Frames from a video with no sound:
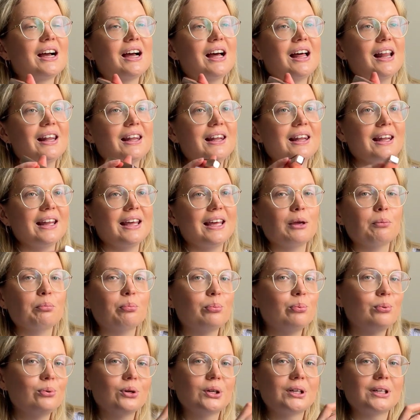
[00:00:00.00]
lip
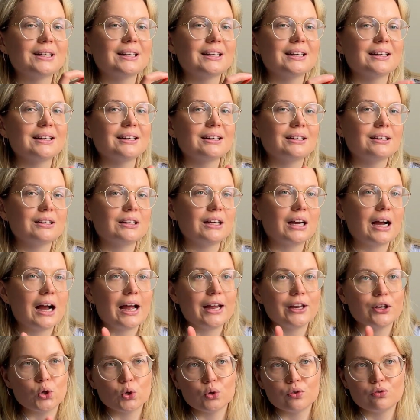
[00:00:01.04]

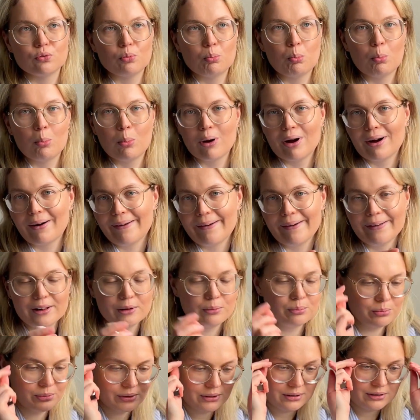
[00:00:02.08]
kind of
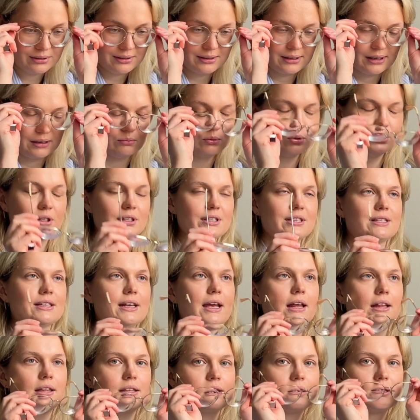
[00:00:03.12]
balm. I wouldn't
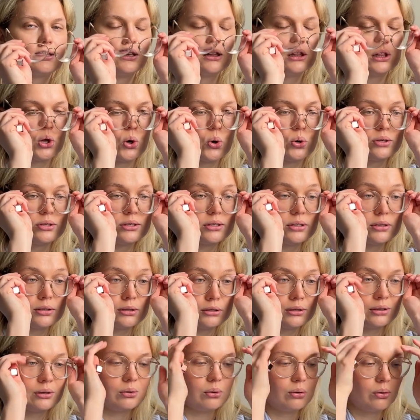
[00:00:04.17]
say it's gloss
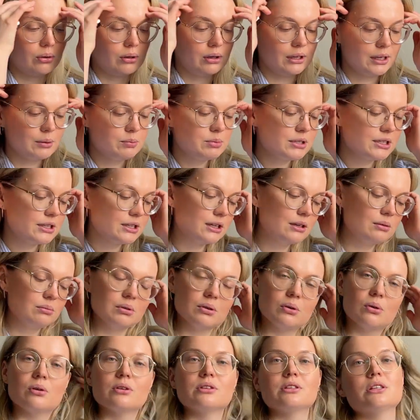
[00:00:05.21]
or lipstick
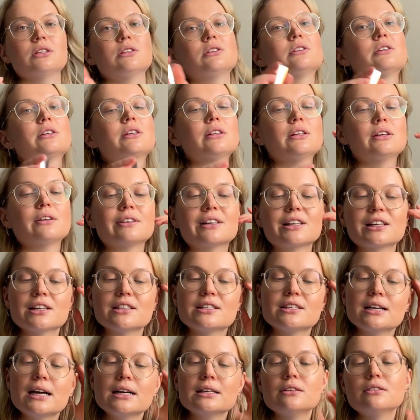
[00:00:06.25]
because it's really
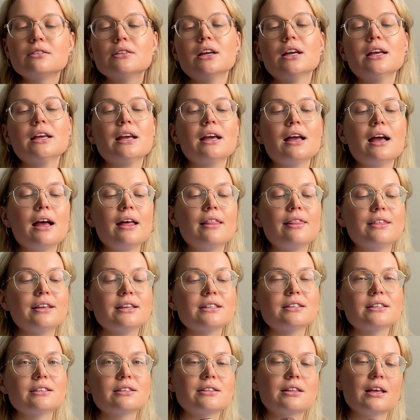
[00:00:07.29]
subtle. This
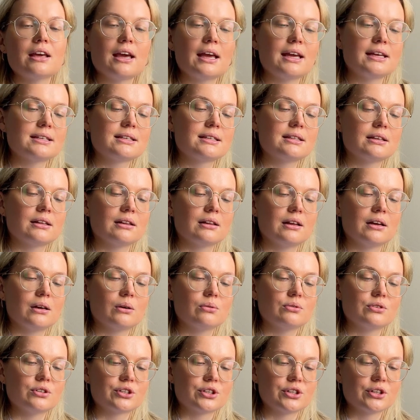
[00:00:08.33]
is the Estee
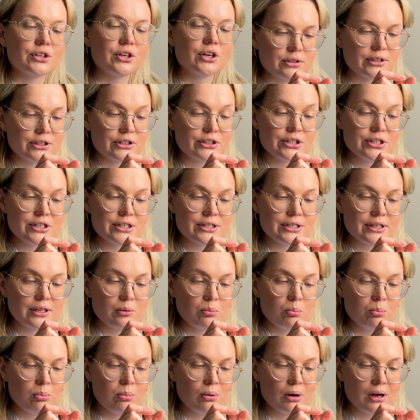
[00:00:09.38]
Lauder Crystal
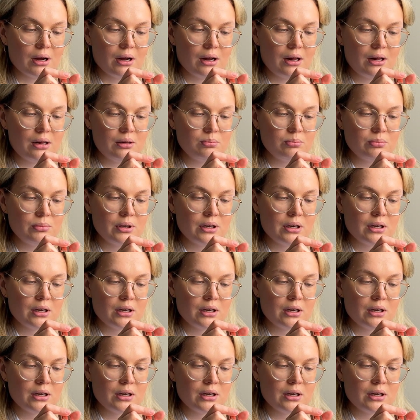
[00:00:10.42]
Balm